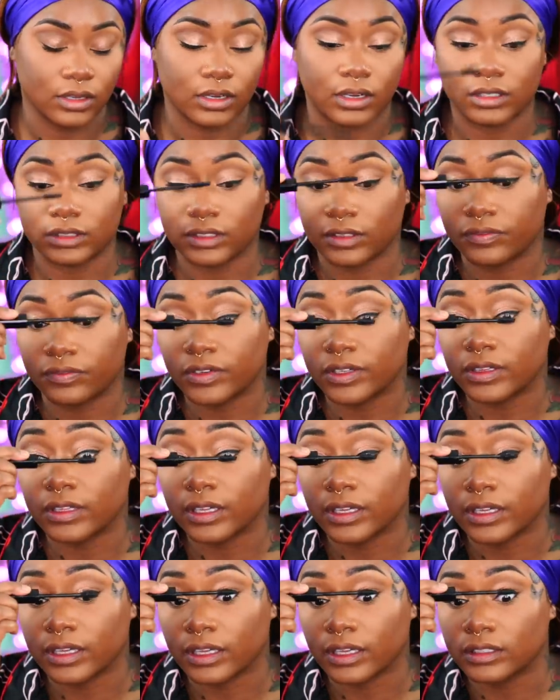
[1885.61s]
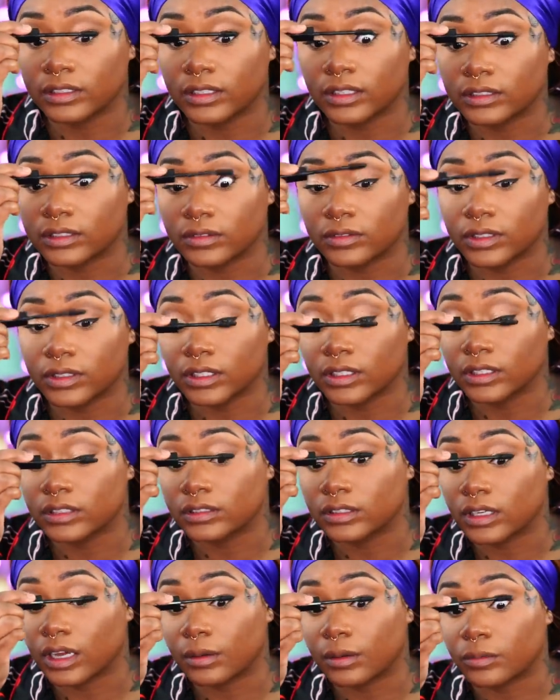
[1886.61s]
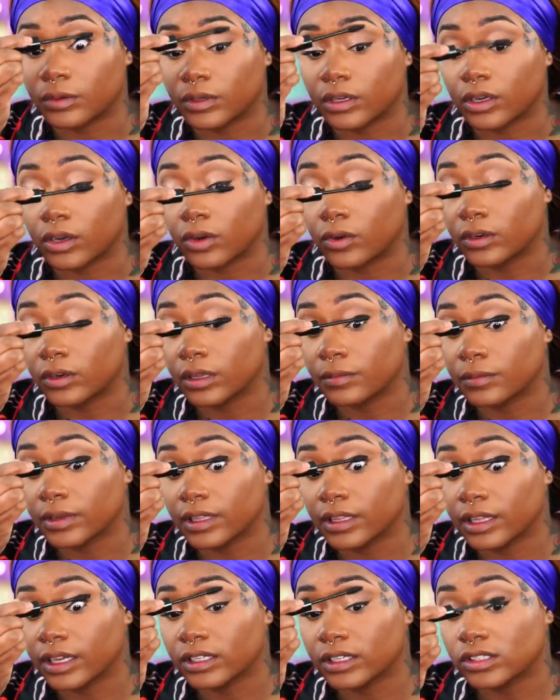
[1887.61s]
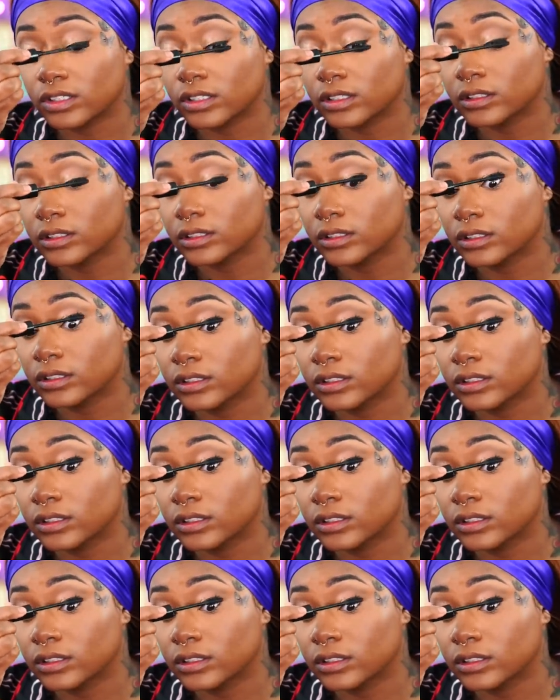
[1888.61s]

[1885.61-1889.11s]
because I feel like it does a really good job with coating my lashes.